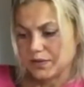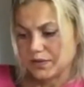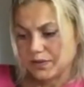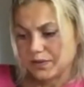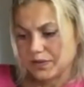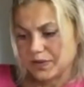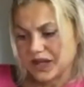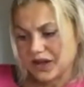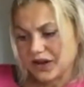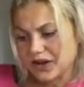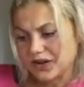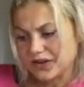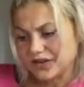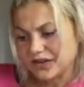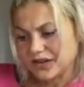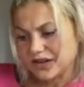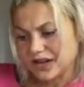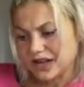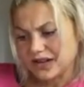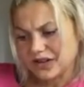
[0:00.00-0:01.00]
because
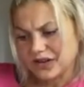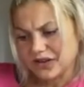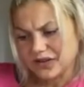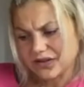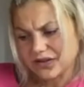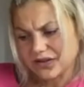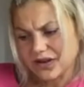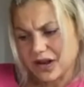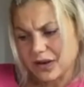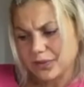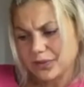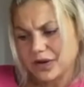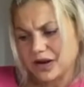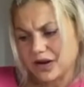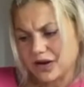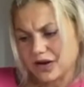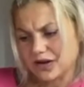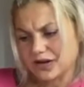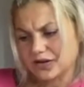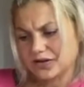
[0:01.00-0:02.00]
it does not
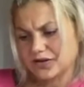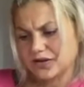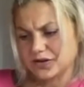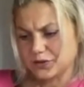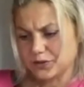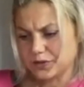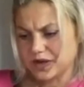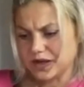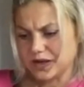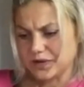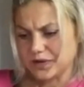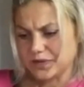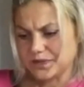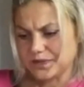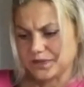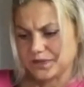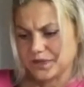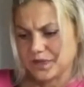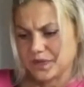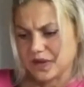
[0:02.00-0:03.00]
belong to me.
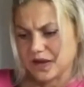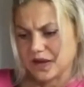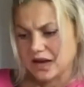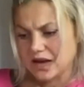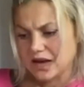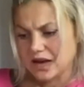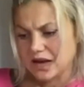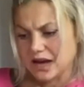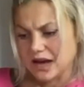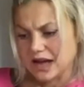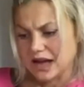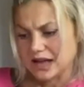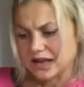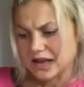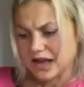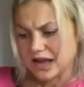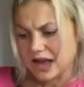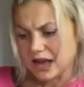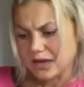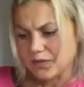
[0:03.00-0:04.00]
It
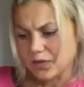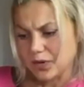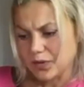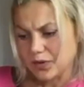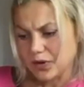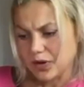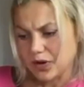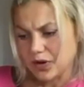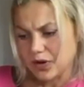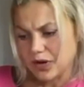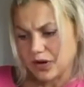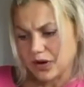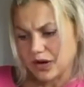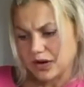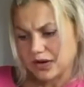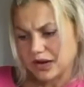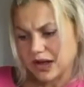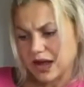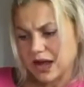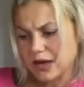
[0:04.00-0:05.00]
came
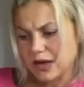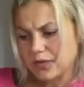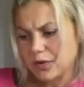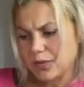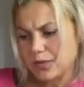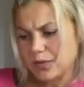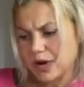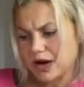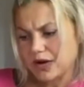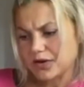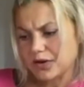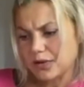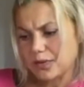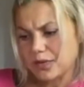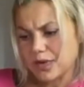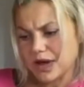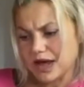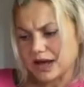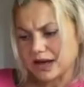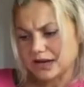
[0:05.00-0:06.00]
about a
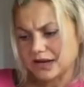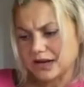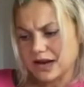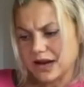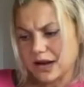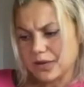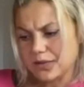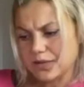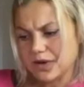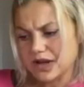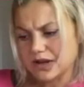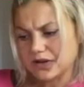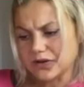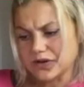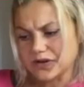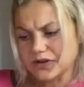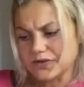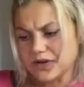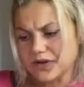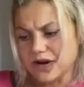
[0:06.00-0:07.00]
man that I met
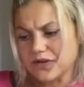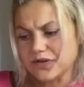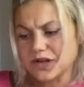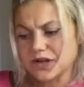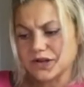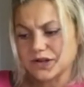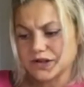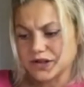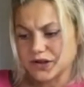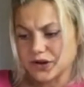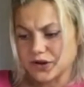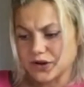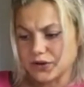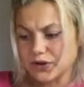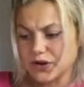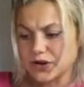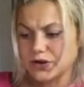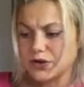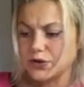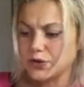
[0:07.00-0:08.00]
25 years ago, a
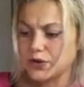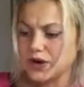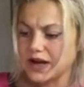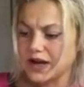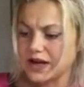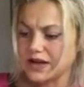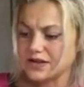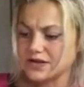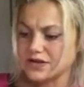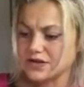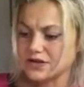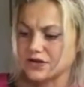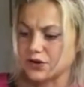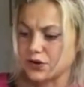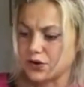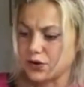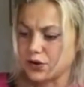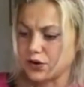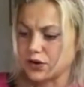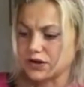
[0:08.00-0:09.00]
New Age
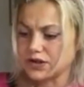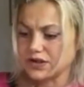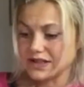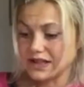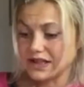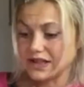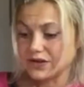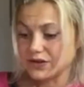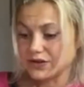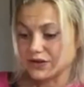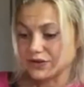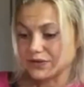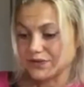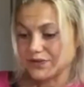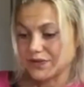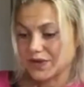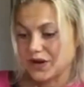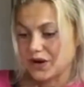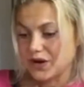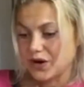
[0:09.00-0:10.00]
course leader.
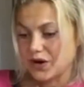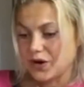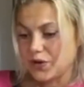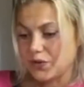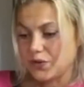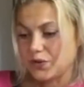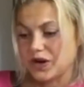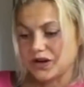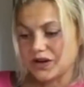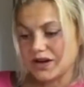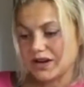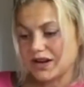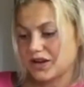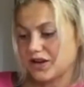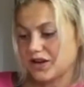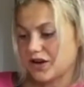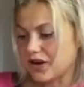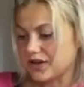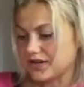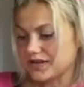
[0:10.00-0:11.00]
We are not in
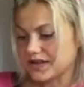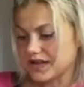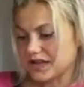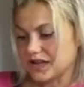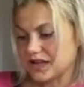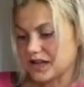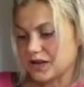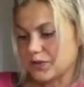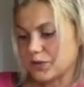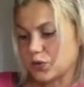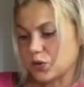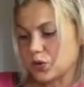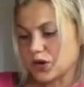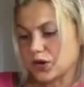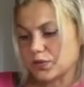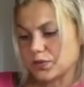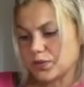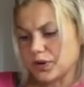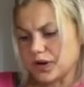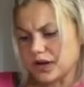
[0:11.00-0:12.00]
contact anymore,
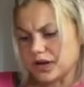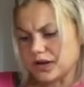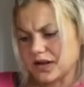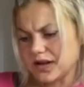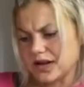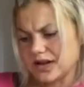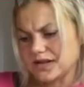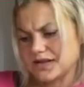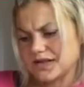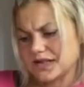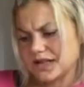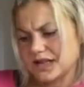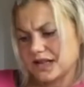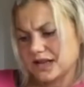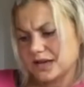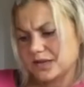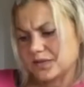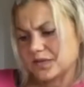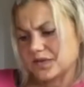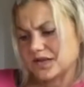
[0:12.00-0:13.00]
but it
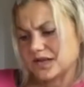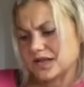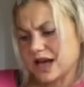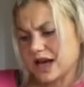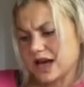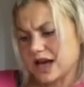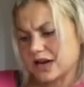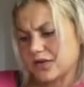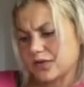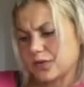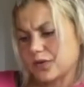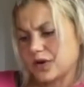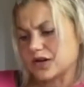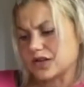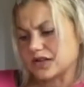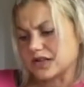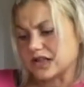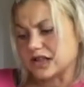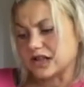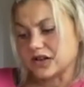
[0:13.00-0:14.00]
seems that we are
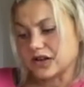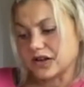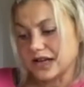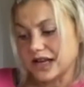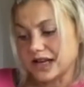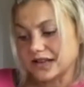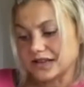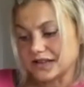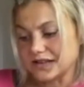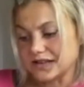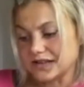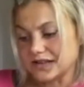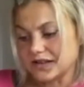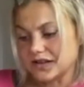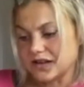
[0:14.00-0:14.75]
still connected.